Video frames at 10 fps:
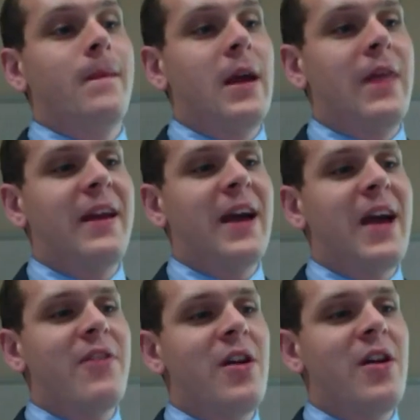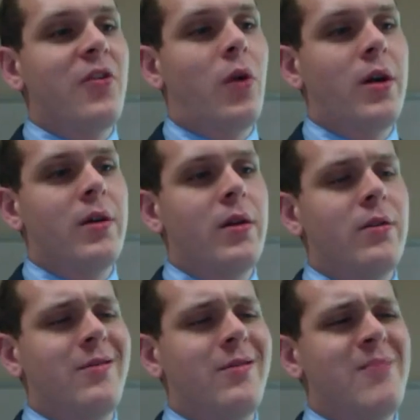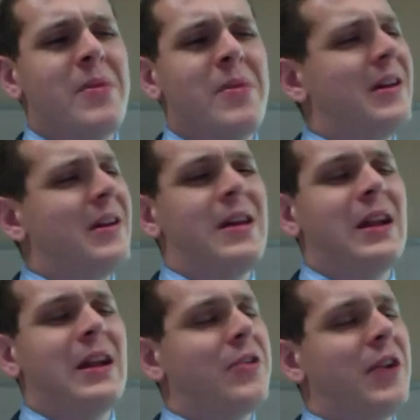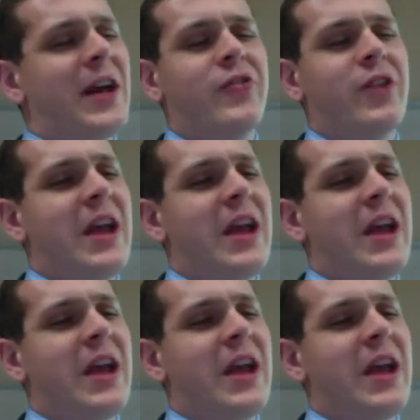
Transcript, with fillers: And I think I have another one, maybe in, in a later lecture.